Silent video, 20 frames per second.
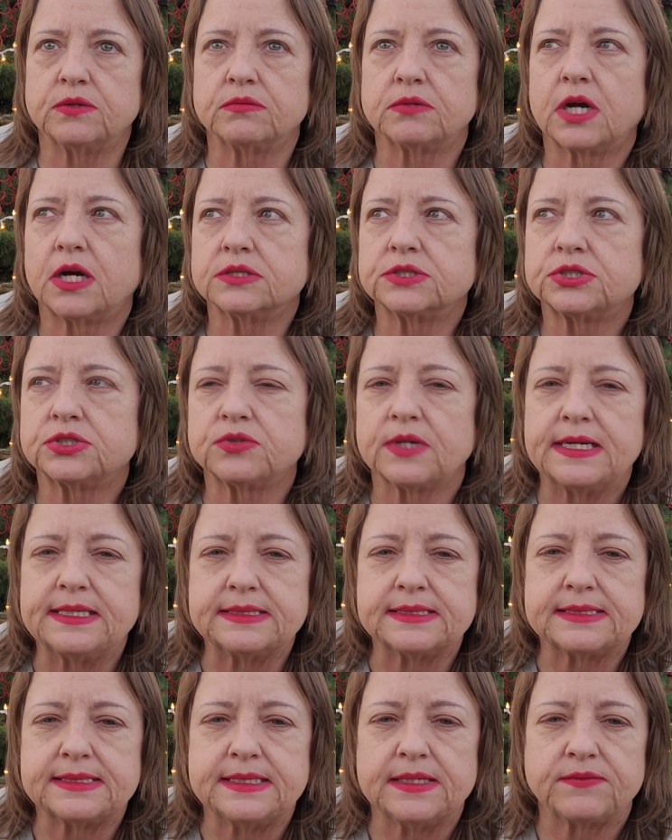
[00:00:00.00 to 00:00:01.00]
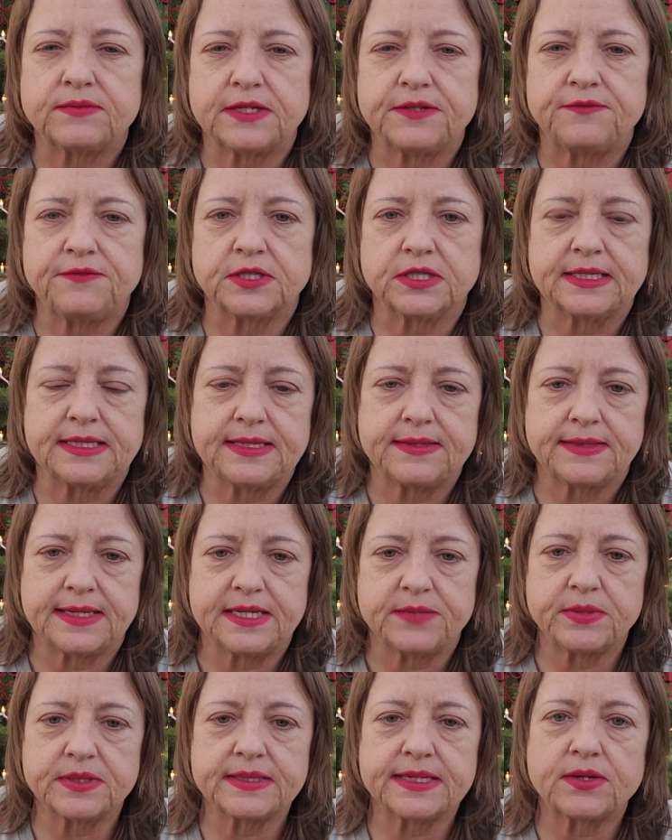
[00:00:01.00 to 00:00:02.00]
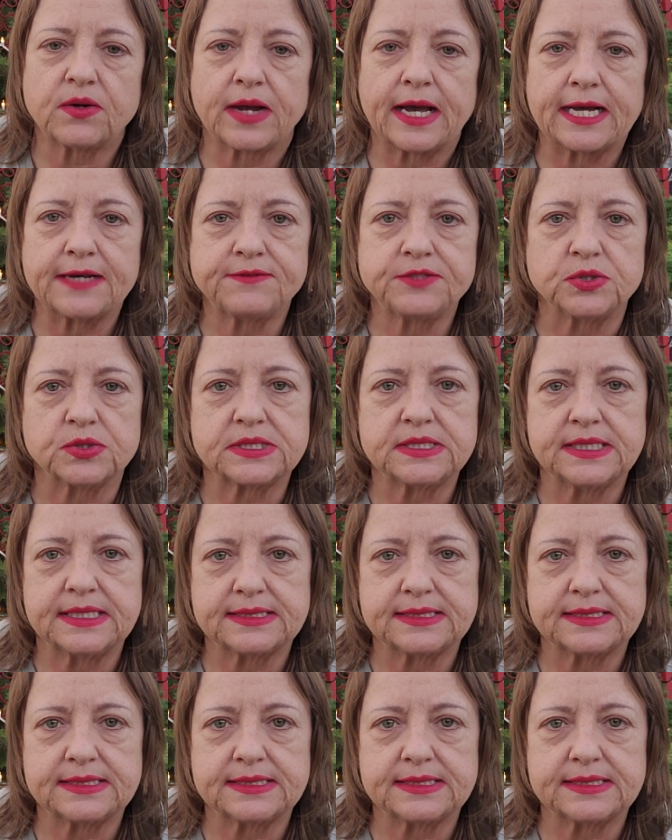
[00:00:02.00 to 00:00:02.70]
concentrate to see if they feel anything, but they don't have to.